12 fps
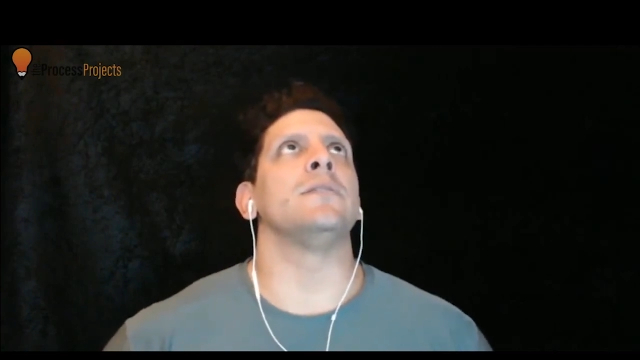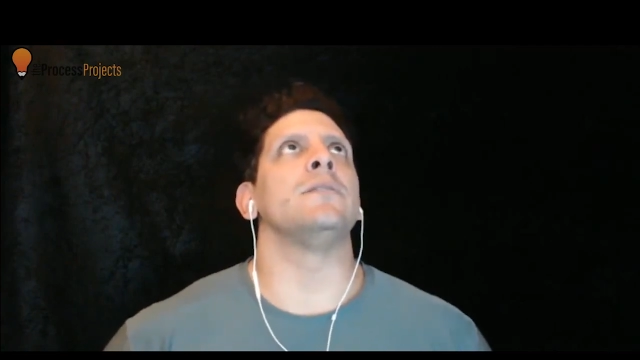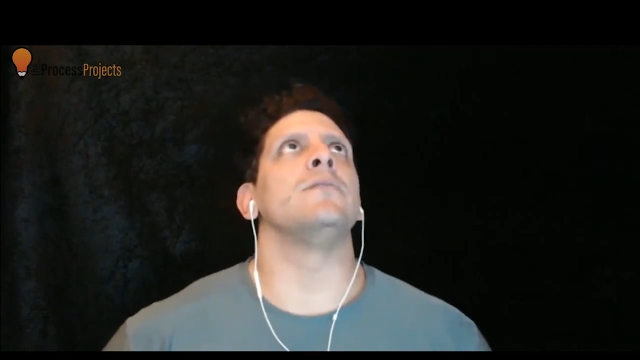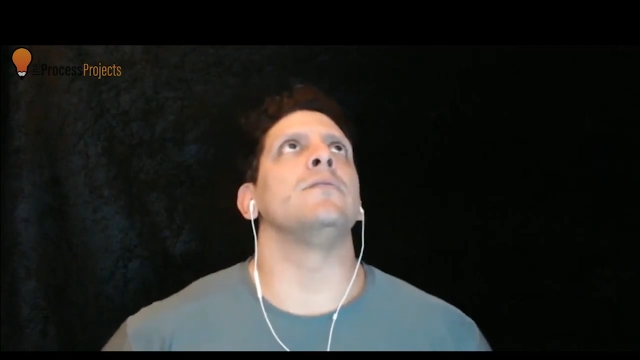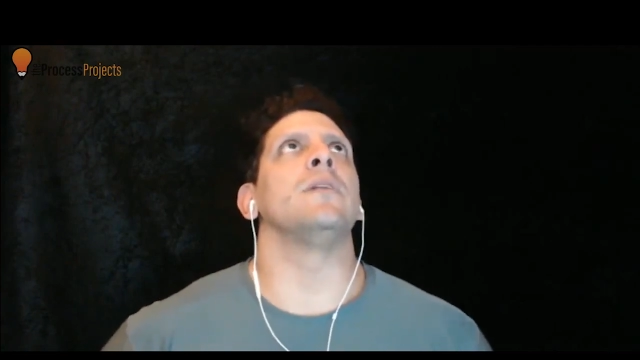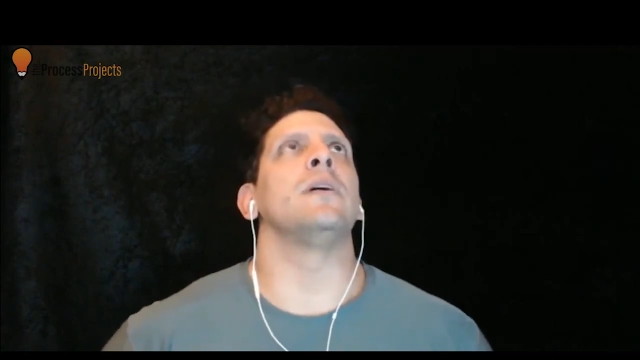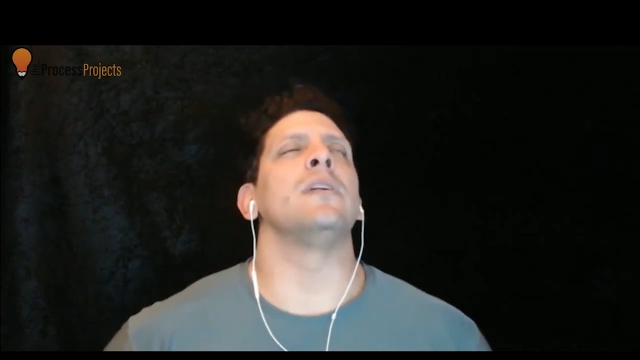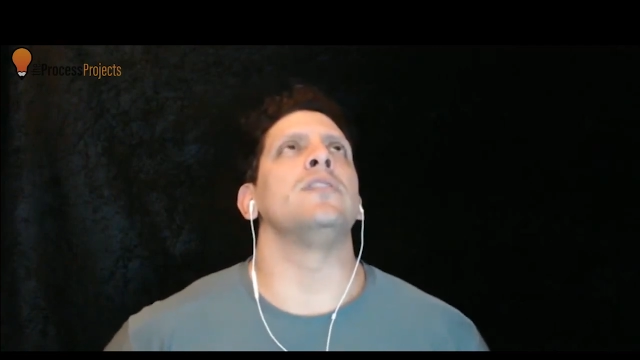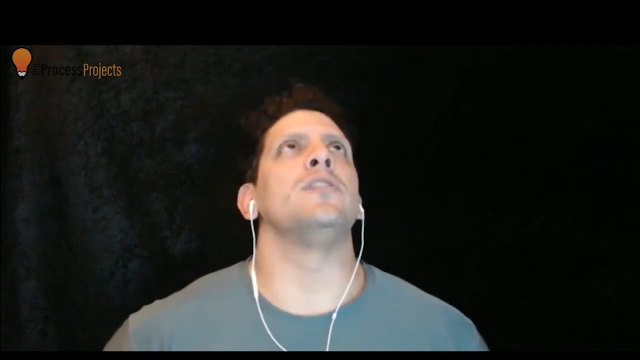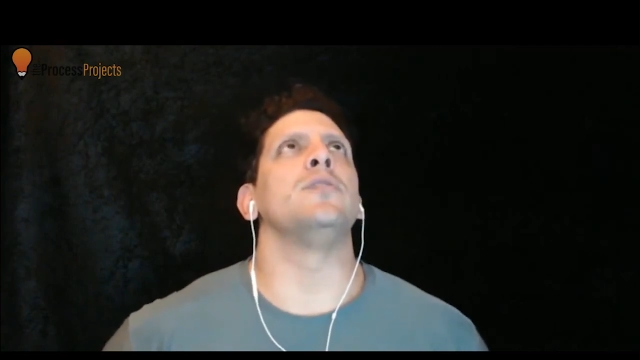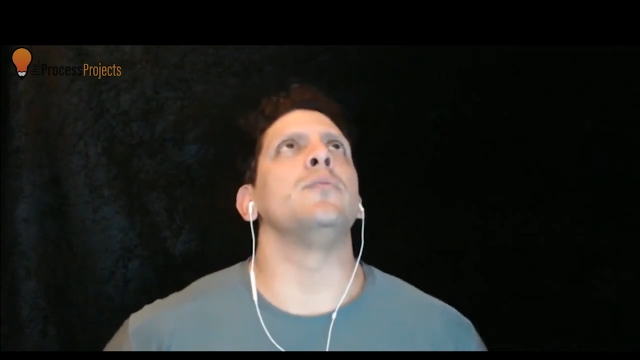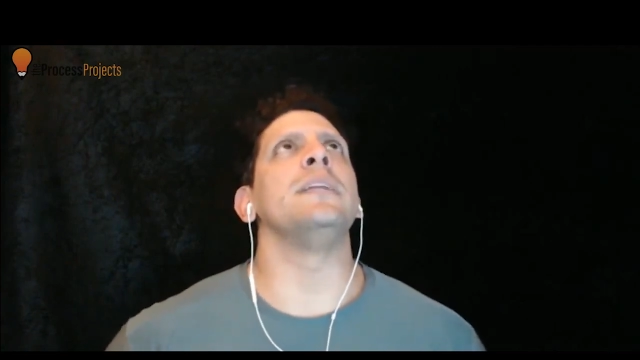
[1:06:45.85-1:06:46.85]
Do we
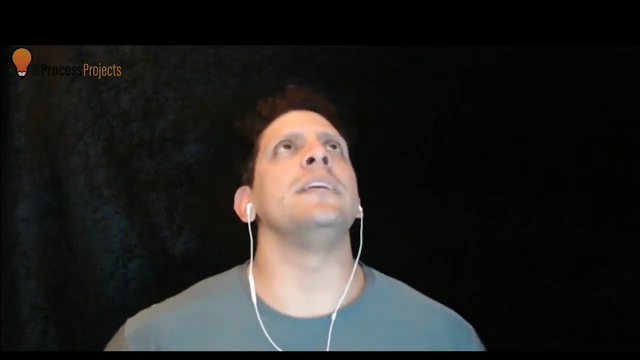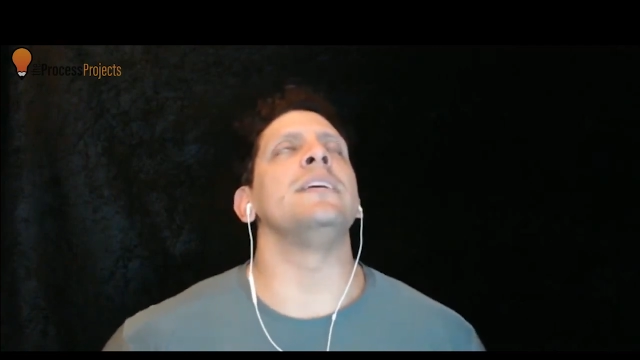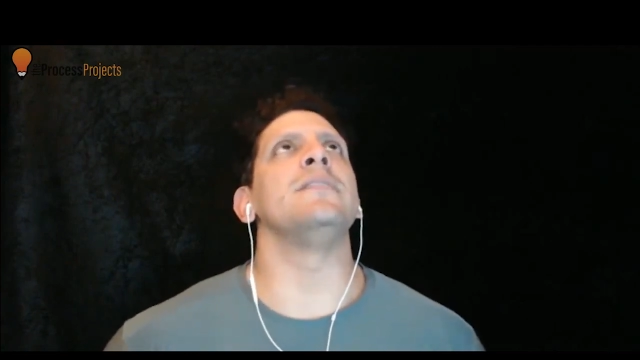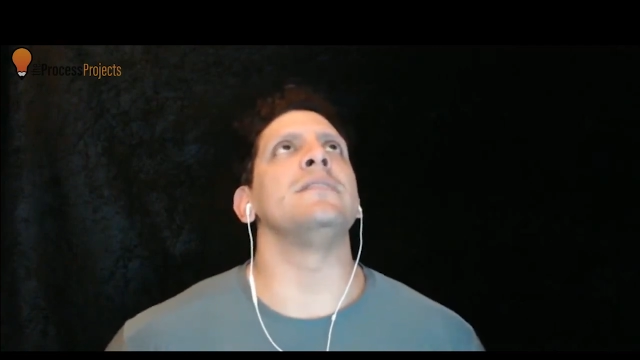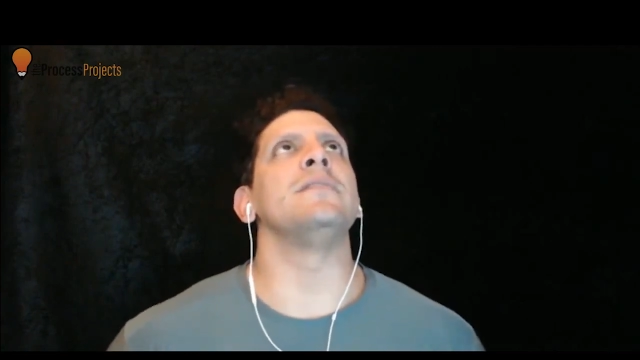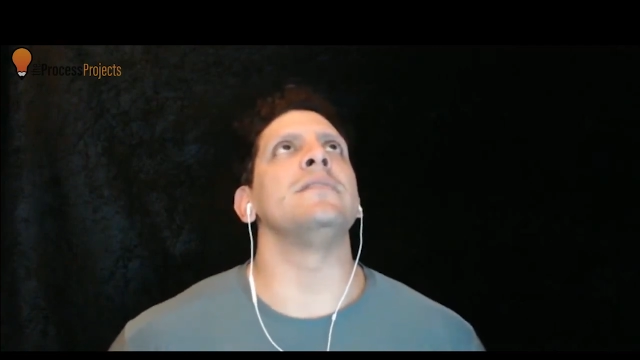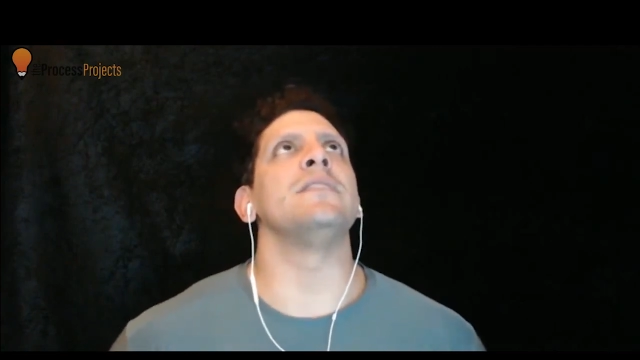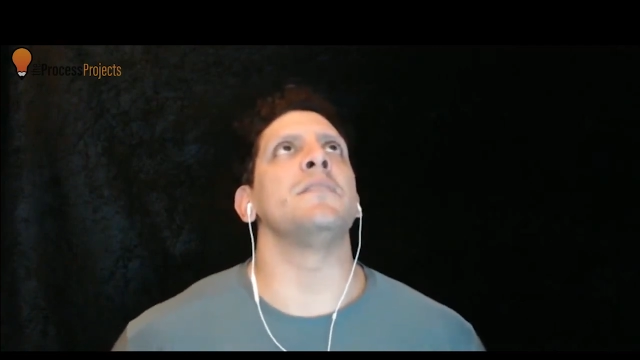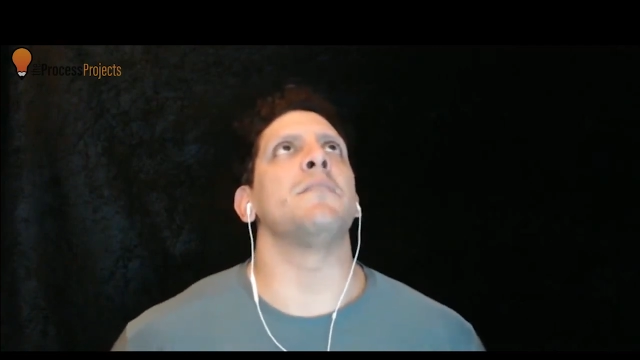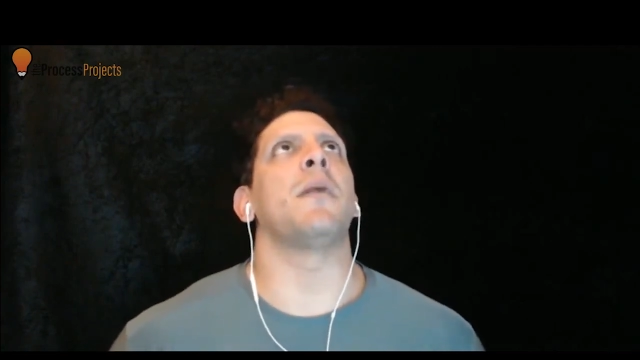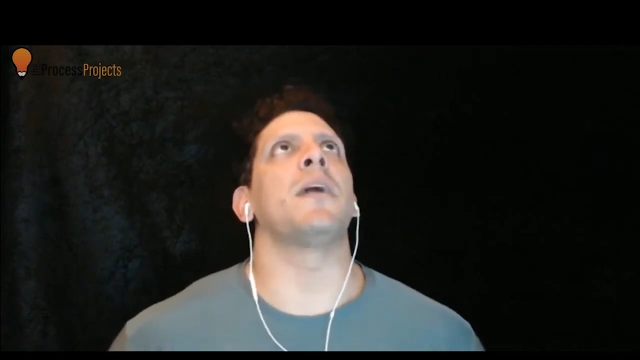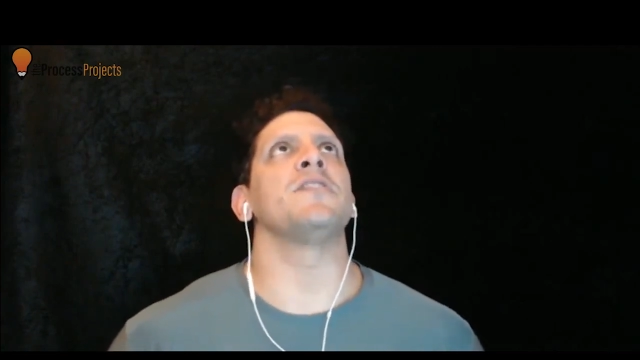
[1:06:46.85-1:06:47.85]
need to see the
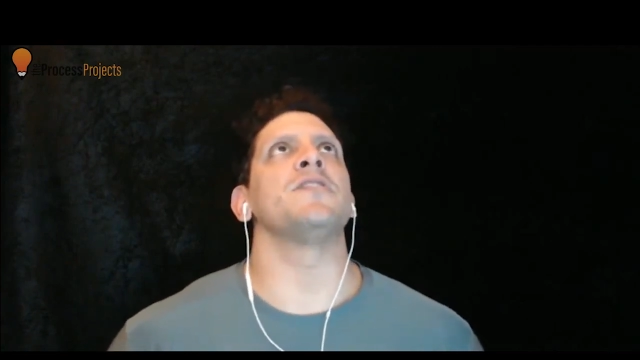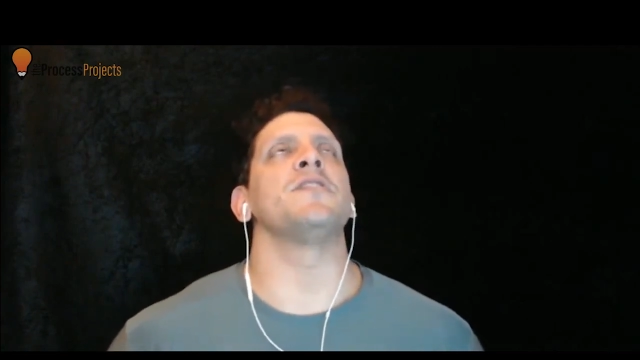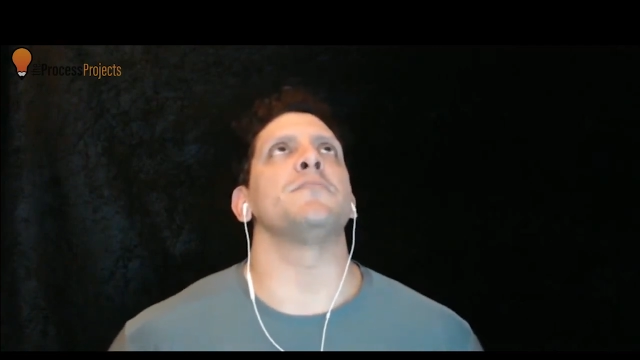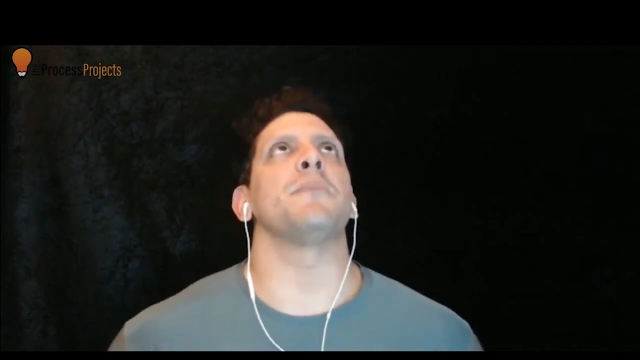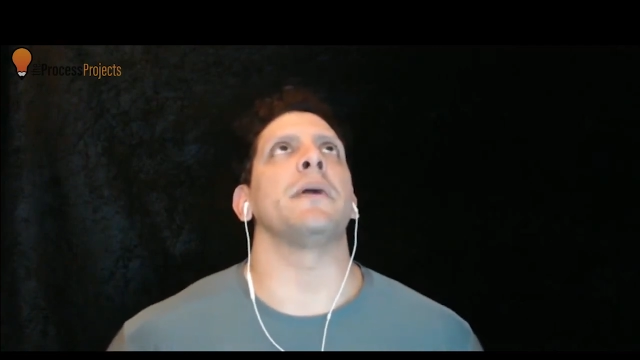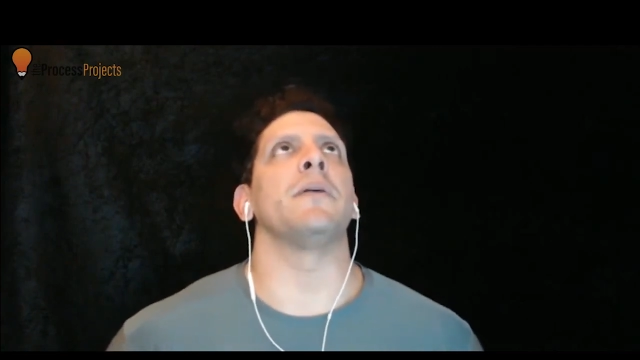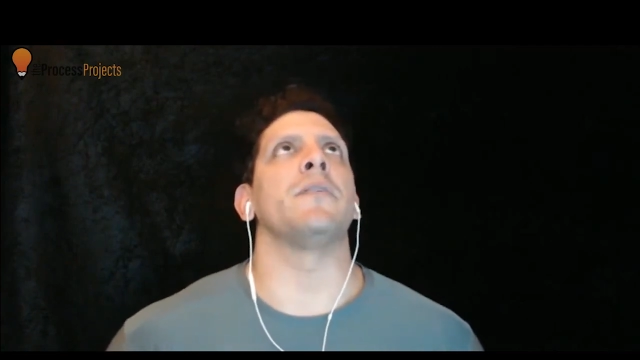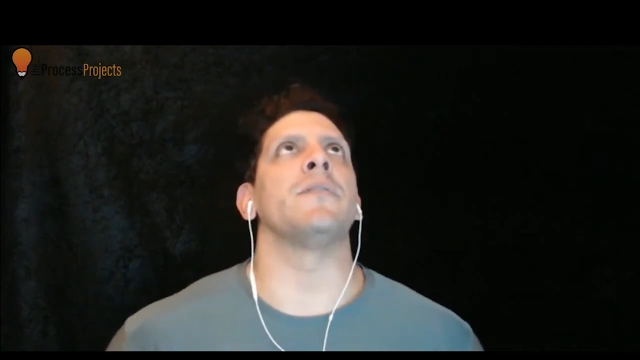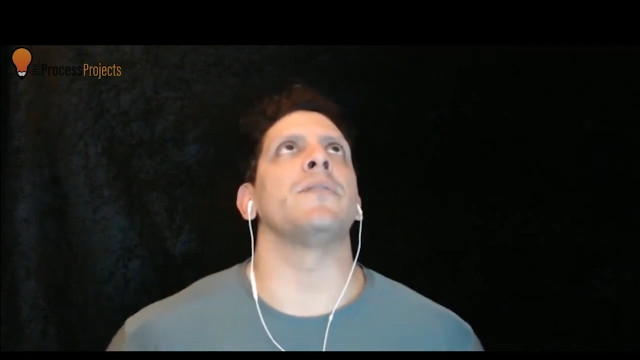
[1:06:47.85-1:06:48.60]
monster's parents?